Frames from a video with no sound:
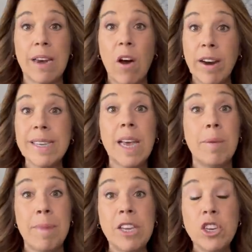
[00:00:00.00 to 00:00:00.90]
And honestly, I
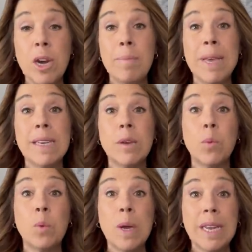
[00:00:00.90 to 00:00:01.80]
mention it because it
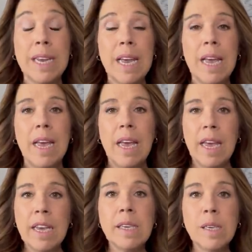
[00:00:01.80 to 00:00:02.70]
really
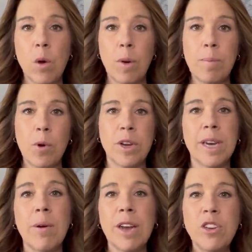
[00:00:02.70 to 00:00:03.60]
is so important.
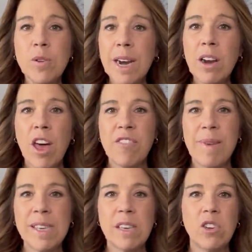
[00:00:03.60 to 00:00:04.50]
Now, I do get a lot of
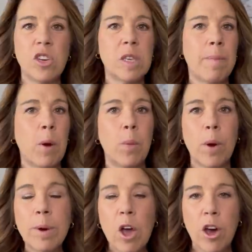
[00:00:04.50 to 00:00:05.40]
messages about where
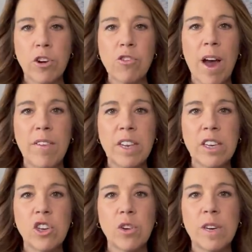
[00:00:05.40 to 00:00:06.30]
we got our travel
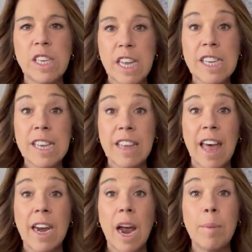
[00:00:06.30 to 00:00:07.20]
insurance, things like
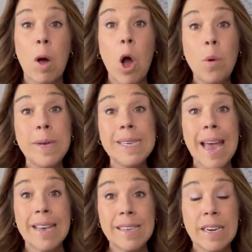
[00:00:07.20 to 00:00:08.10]
that. I'm always
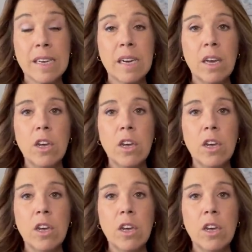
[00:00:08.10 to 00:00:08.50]
hesitant